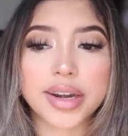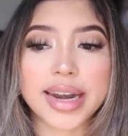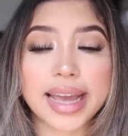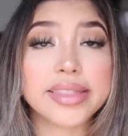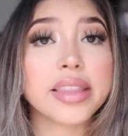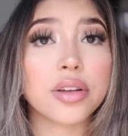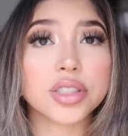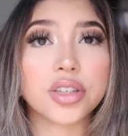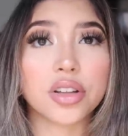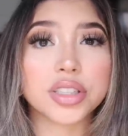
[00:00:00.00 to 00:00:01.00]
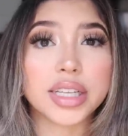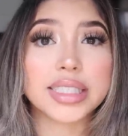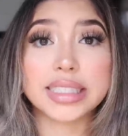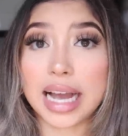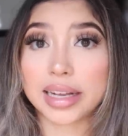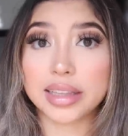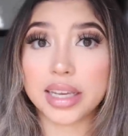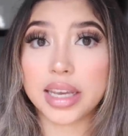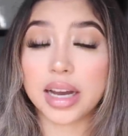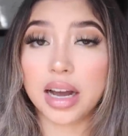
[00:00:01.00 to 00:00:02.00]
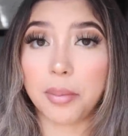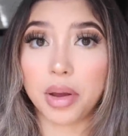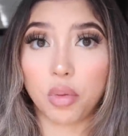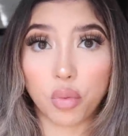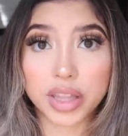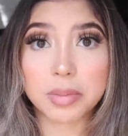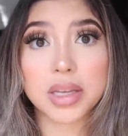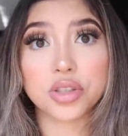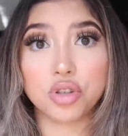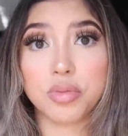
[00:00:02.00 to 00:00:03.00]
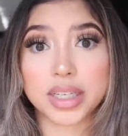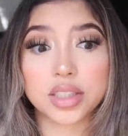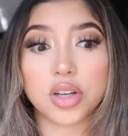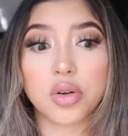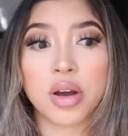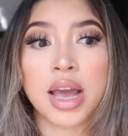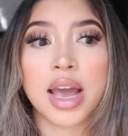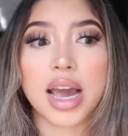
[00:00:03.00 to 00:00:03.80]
$9,000 exactly with me to Mexico,